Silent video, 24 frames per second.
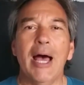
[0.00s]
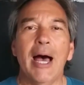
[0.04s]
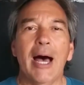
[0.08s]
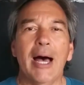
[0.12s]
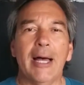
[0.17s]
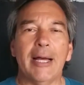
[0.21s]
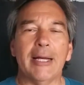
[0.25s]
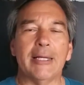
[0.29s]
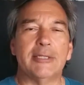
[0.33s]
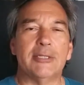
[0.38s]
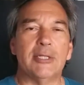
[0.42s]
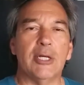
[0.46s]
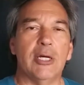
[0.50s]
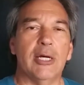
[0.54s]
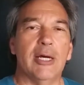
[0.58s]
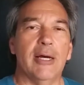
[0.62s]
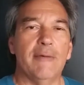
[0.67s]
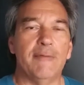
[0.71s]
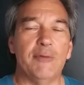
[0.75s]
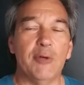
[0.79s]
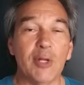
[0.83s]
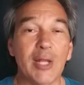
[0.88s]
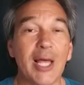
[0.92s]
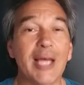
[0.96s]

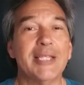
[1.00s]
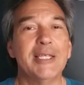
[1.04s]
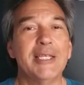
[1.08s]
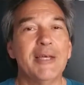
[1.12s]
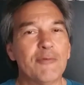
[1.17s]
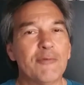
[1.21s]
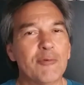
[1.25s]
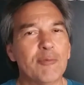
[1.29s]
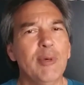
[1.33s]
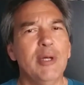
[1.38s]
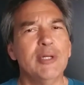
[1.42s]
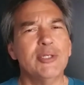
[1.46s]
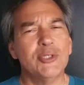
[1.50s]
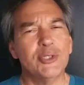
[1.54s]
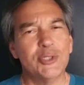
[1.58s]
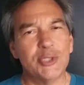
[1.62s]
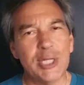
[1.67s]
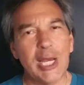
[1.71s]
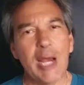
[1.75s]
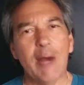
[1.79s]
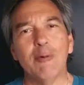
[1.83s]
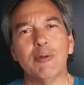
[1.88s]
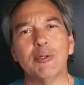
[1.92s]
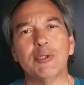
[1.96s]
If you like the information,
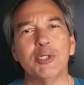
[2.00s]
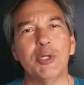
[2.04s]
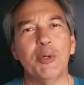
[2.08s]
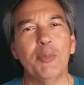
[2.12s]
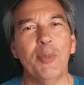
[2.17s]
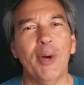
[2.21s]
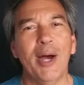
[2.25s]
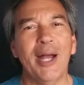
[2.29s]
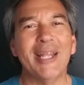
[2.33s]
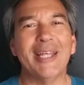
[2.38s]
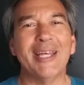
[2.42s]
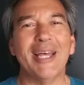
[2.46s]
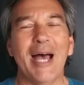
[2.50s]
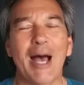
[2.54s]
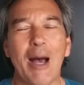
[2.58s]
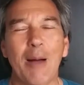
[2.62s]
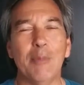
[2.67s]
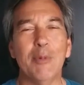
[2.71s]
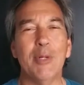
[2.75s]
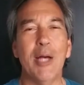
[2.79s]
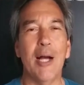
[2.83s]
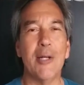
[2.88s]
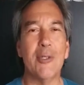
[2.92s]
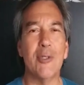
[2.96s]
share it with somebody. I'm
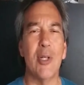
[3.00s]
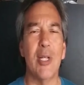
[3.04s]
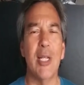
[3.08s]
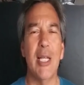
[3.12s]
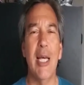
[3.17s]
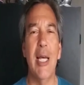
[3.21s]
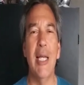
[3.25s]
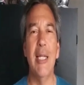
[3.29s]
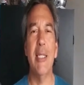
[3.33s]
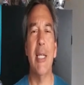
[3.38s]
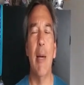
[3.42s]
Dr. Len.